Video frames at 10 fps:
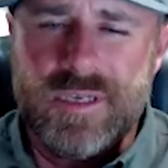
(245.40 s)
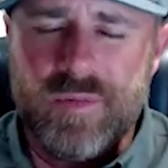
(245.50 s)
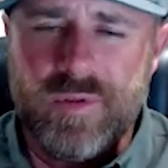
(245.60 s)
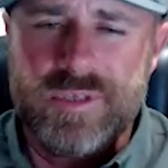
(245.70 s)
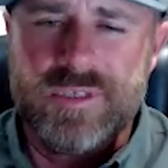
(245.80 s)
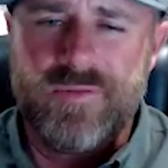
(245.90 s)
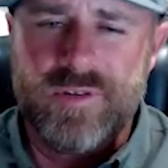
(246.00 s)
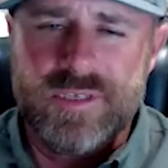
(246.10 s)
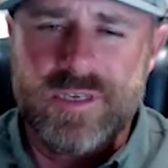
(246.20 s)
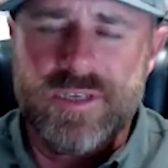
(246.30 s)
stimulus,
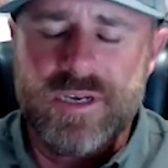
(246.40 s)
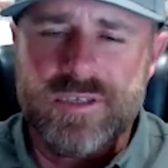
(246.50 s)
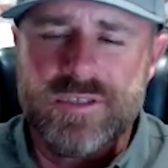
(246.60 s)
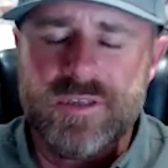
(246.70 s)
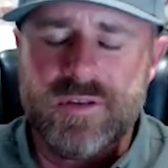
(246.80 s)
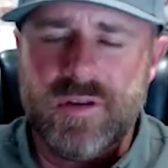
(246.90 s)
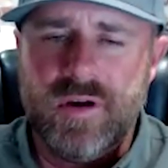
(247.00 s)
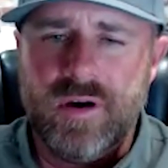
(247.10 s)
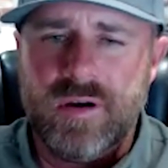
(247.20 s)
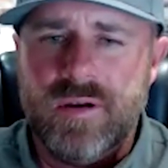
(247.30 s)
different sensations to the
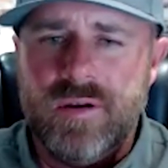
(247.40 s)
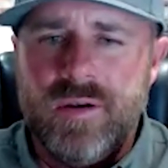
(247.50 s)
dog.